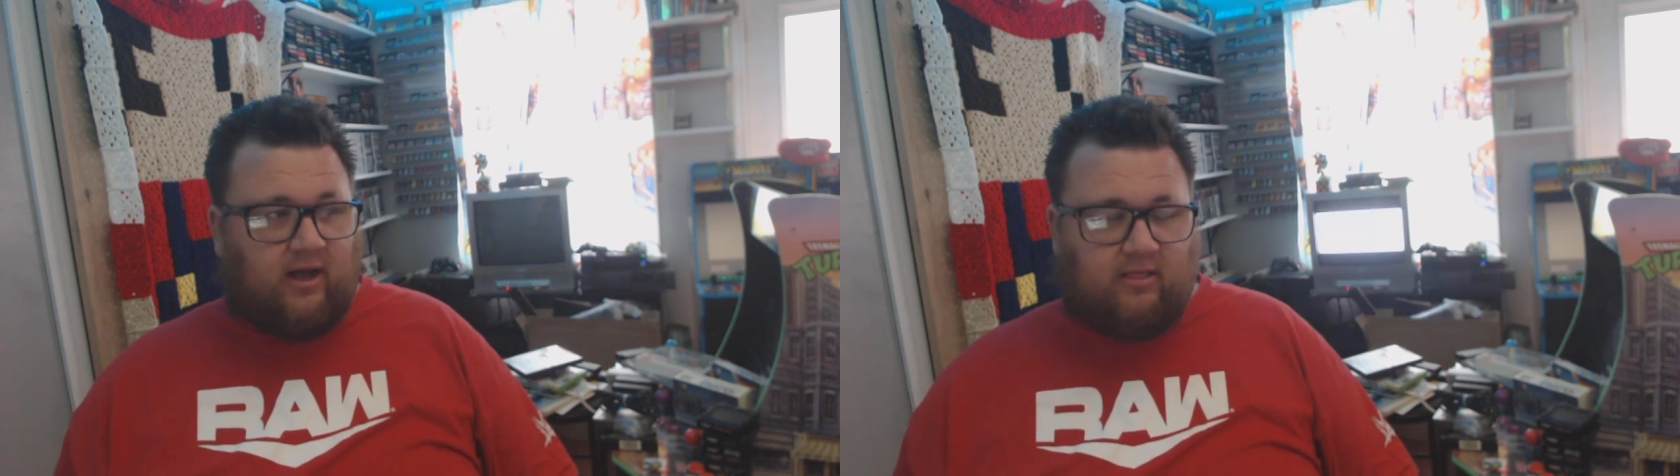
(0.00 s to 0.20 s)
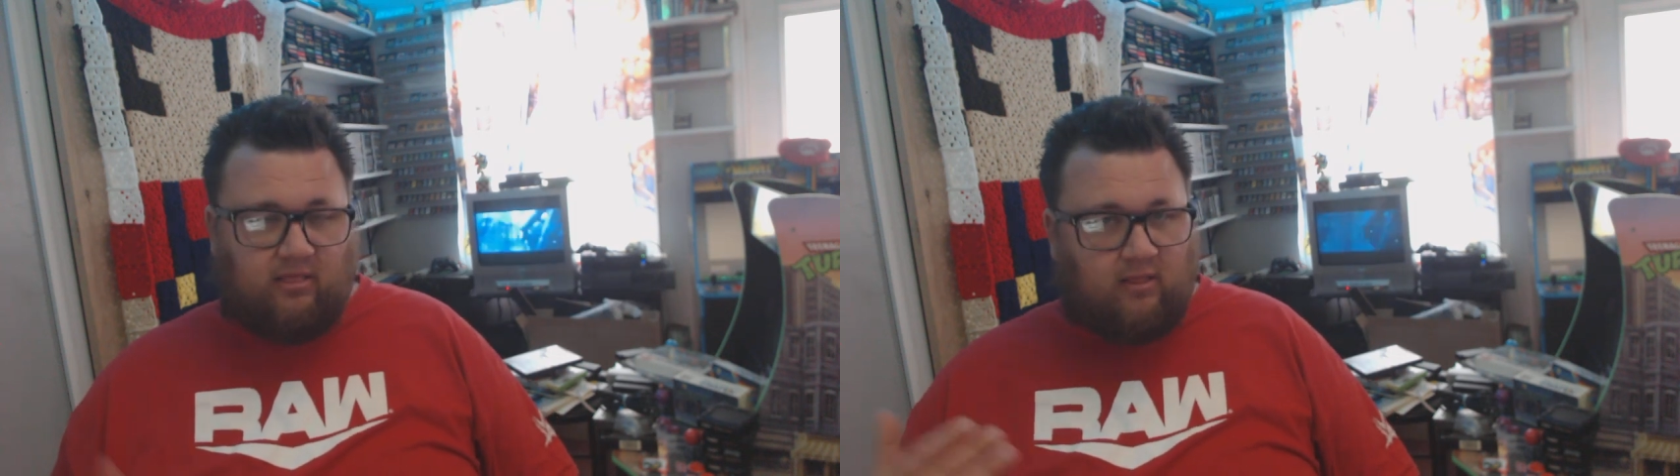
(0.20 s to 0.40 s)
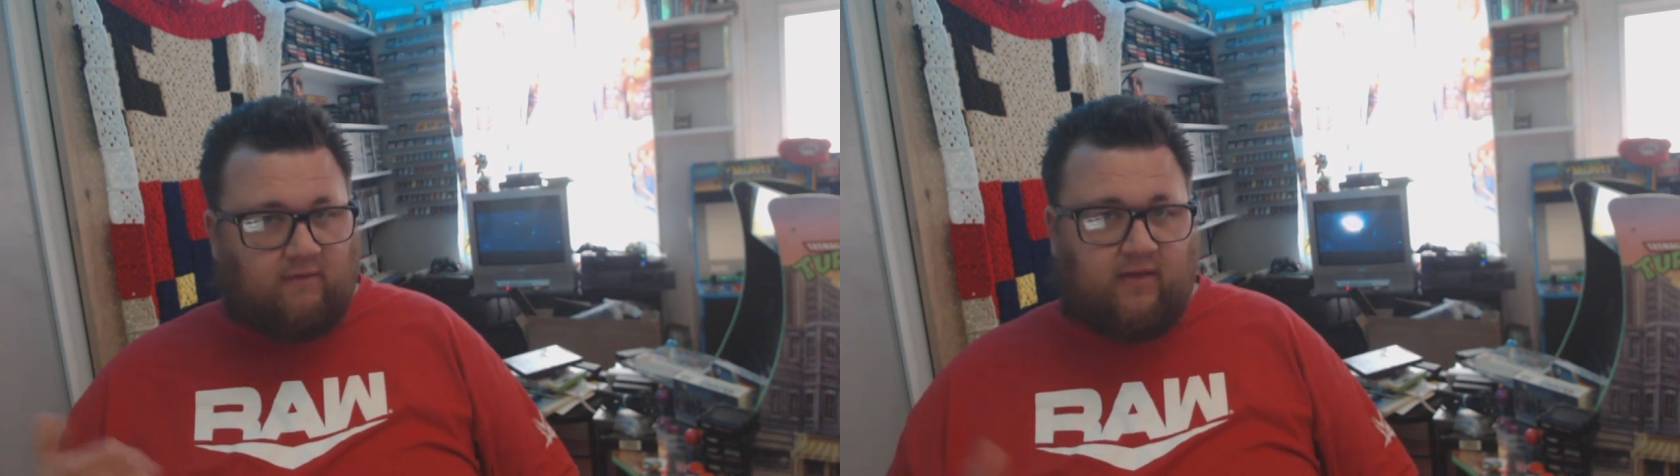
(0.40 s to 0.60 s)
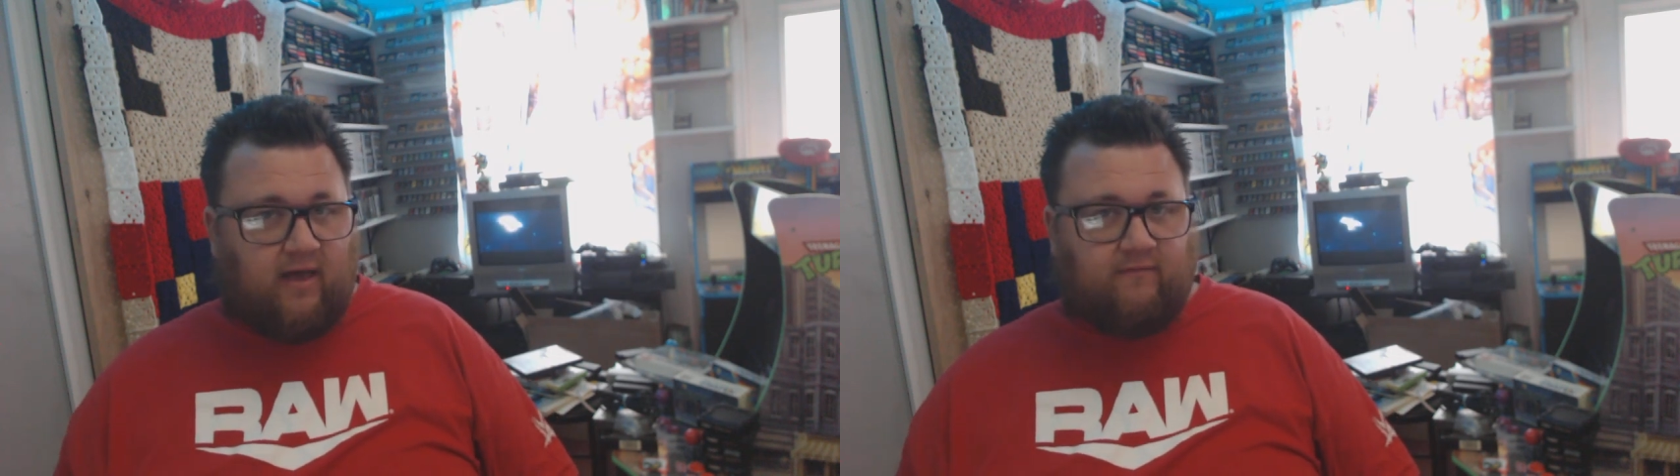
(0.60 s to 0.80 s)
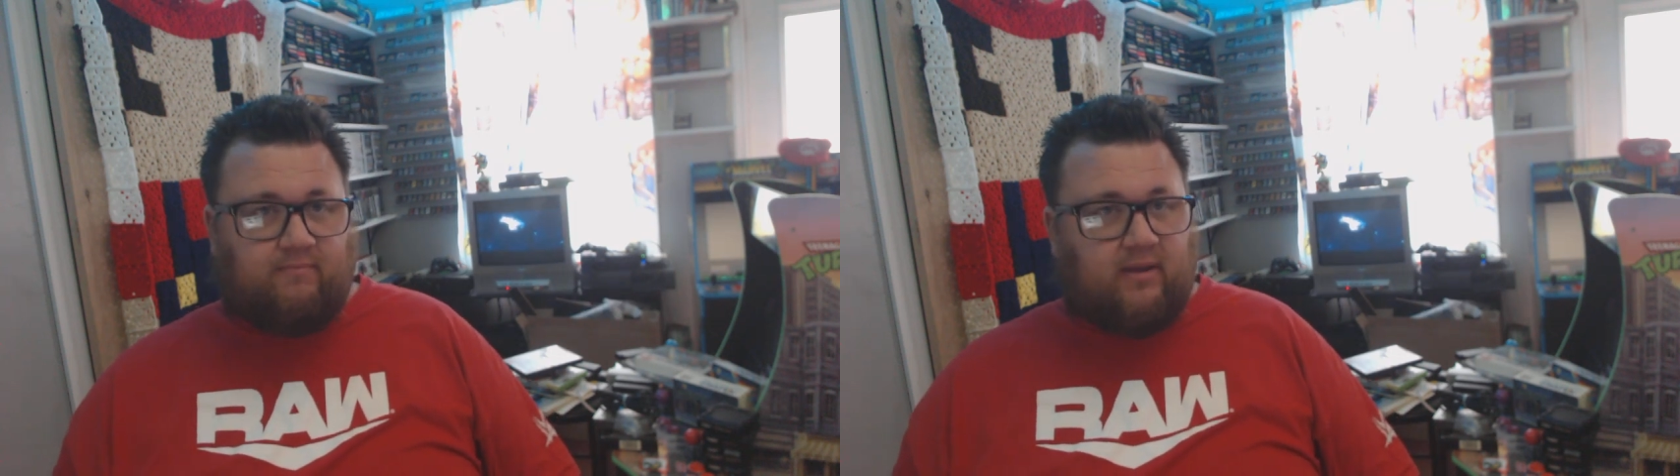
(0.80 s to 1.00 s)
I love
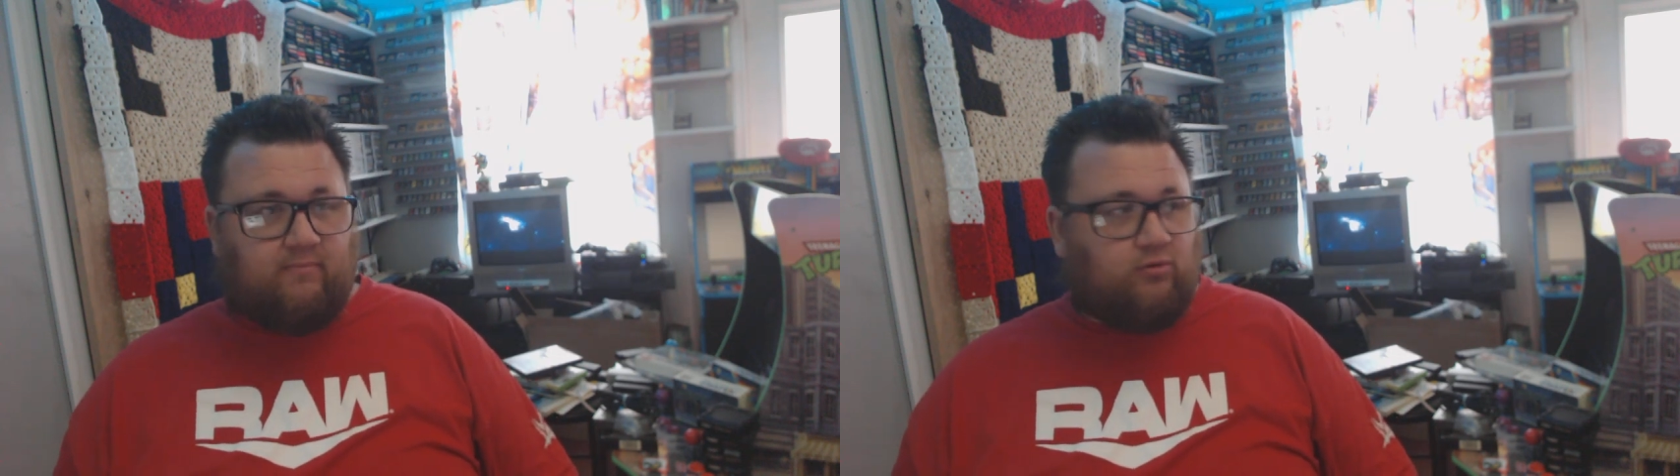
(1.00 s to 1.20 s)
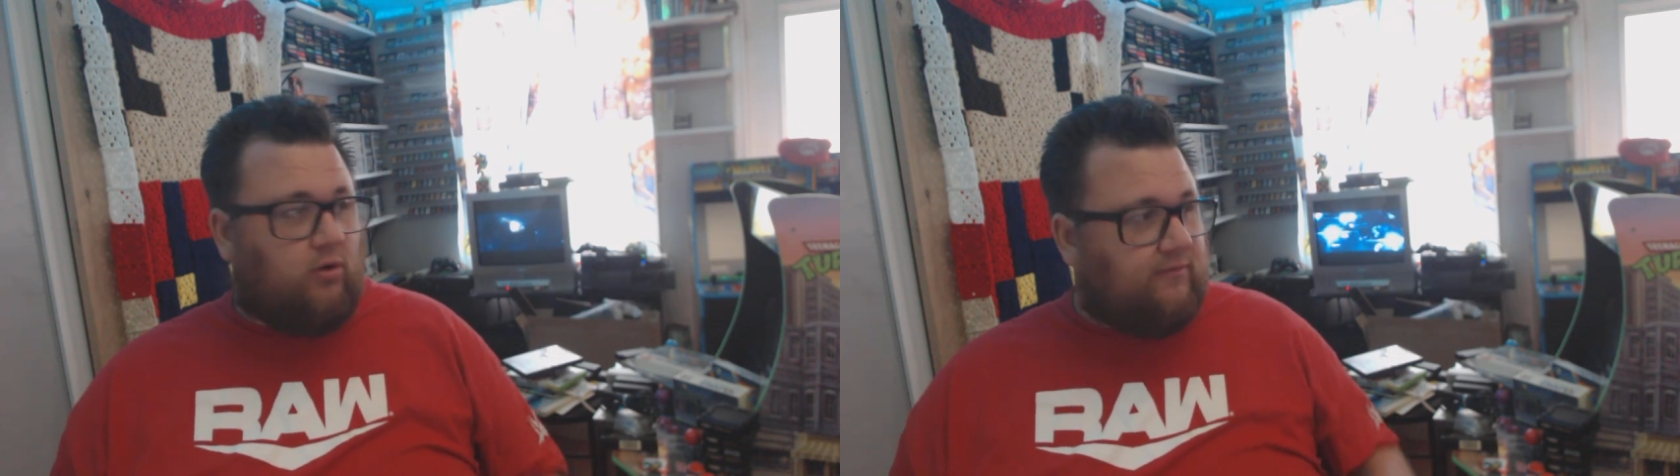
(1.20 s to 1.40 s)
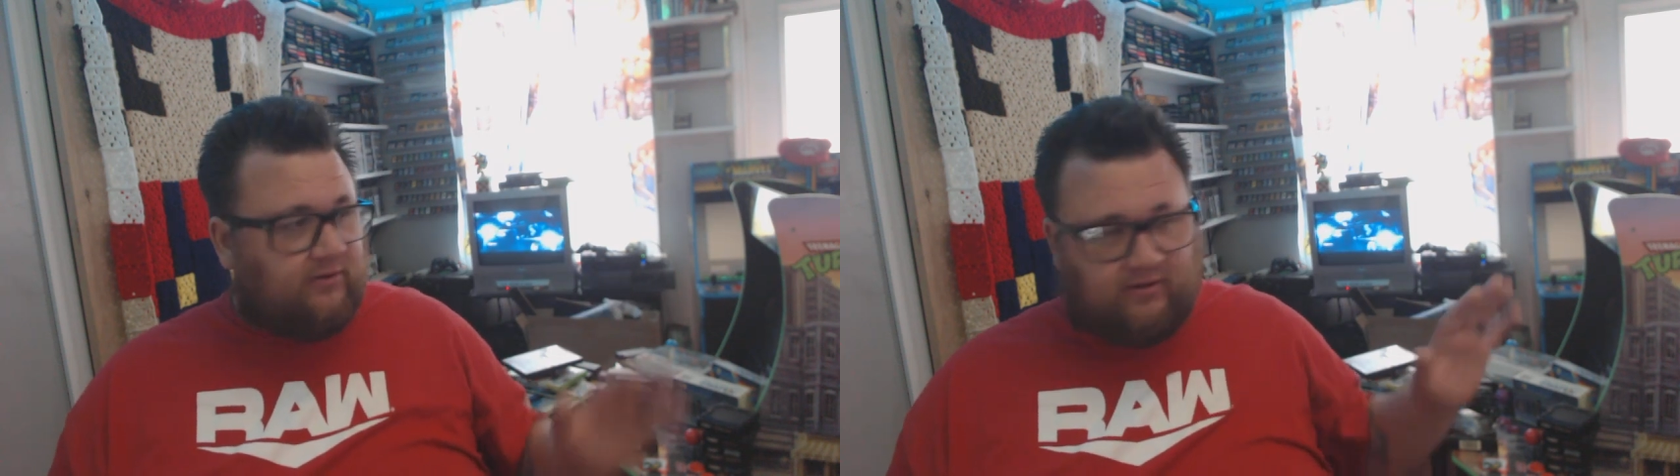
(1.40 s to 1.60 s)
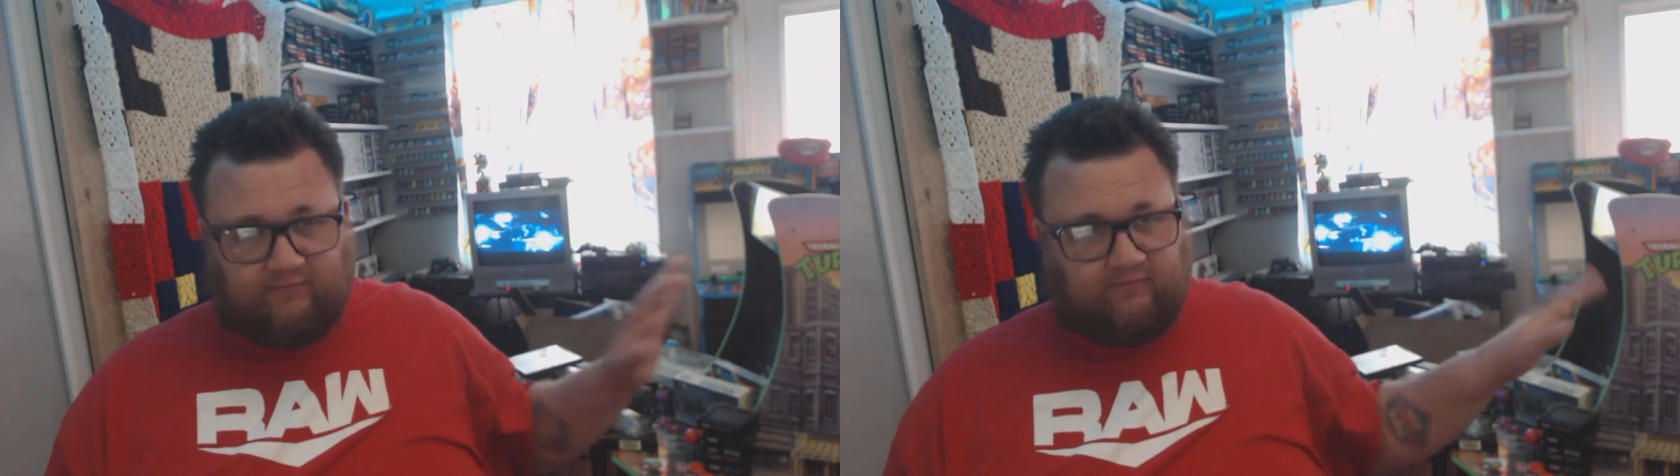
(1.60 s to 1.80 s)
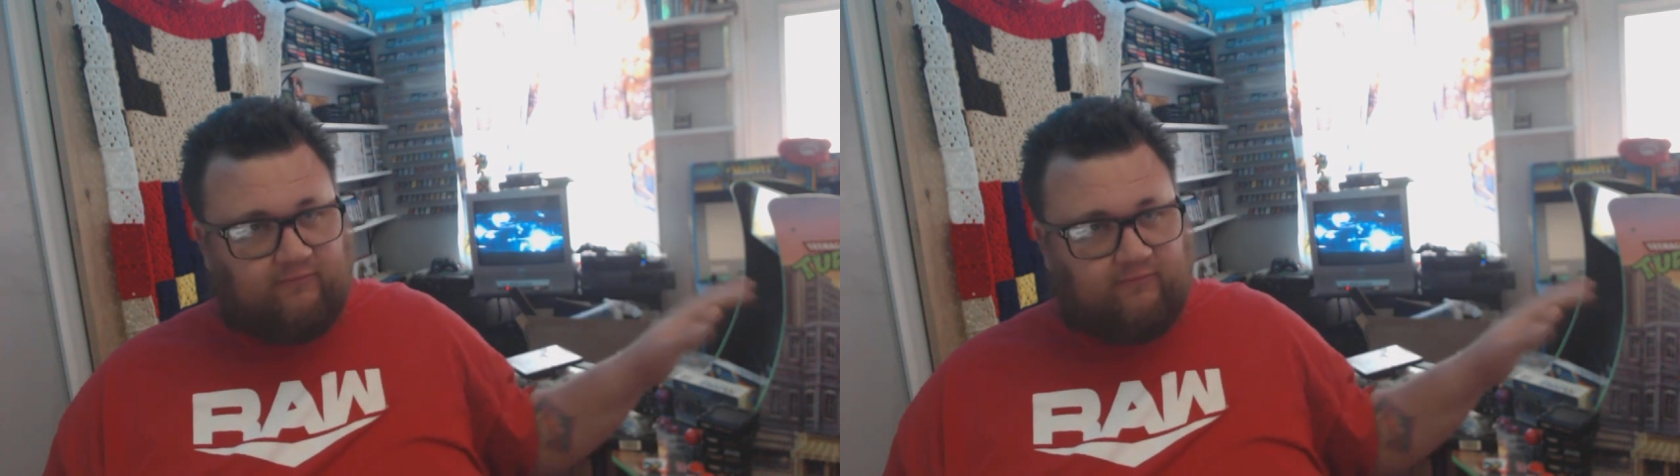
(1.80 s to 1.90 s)
having people over to